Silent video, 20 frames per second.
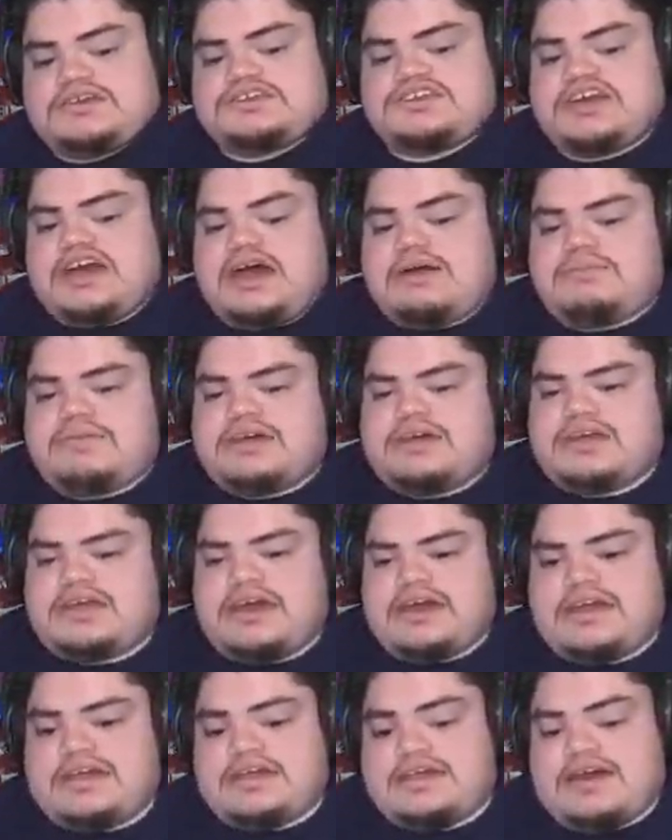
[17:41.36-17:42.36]
Chapman
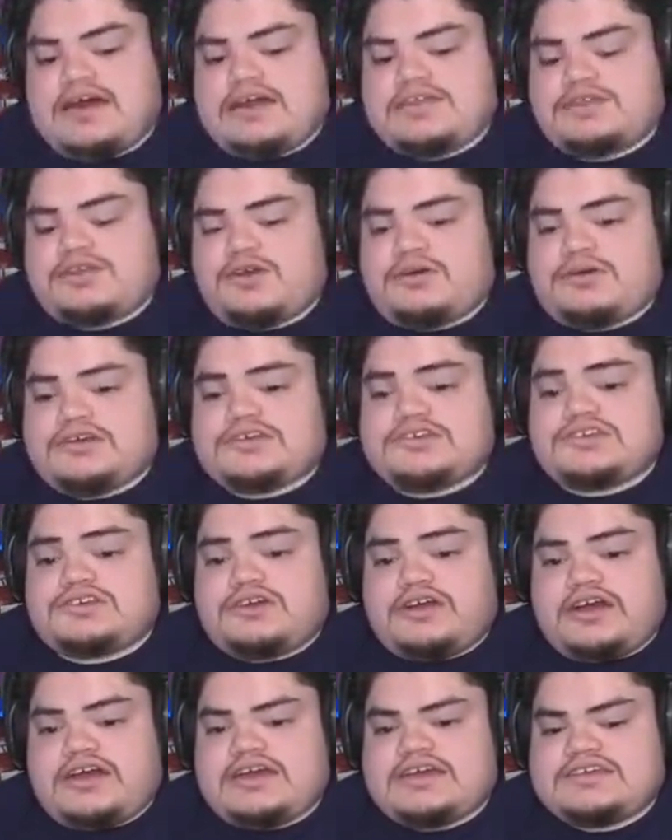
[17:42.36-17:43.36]
and not throwing
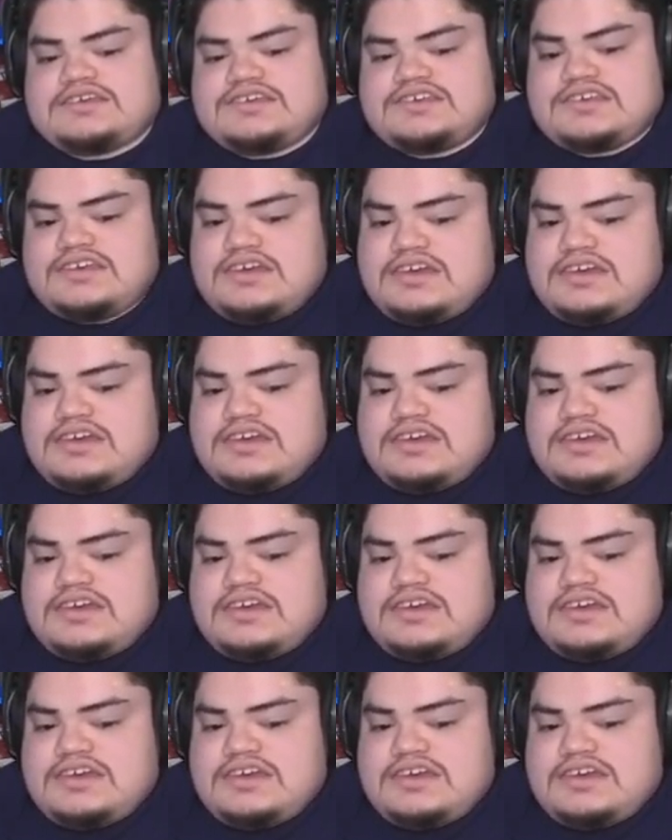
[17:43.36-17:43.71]
strikes.